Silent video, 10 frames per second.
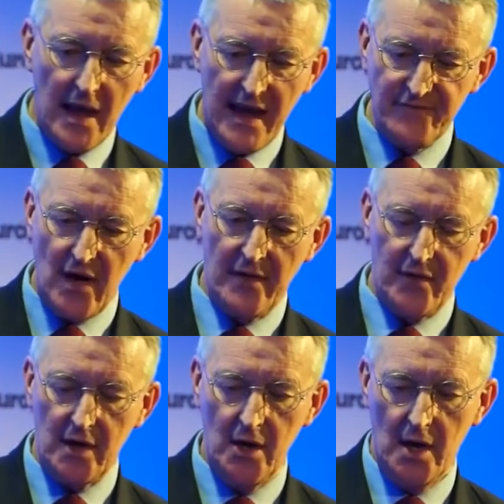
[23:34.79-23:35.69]
have
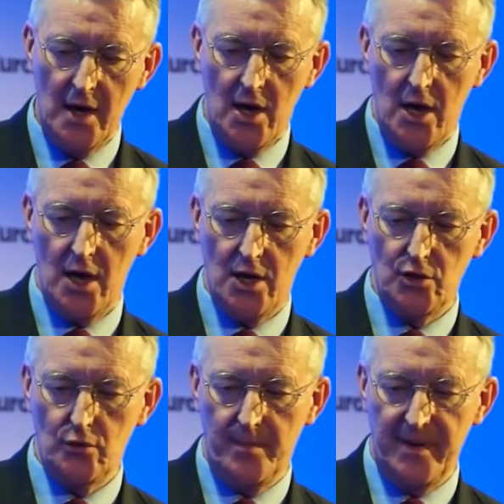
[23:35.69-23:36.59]
other
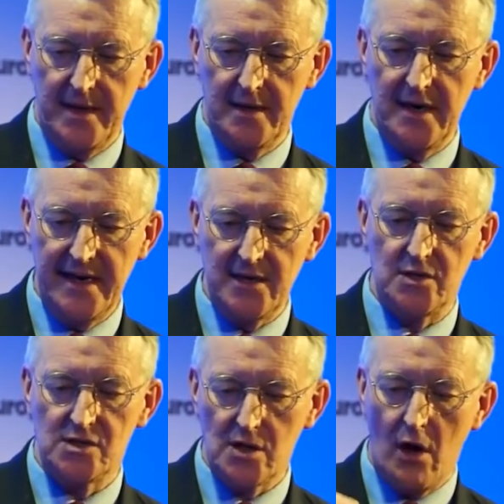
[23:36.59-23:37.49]
European
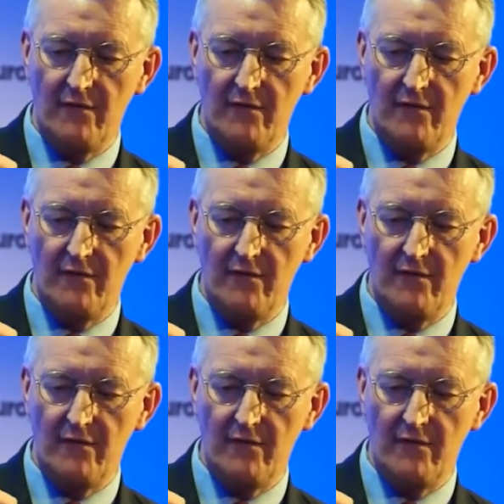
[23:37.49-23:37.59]
leaders,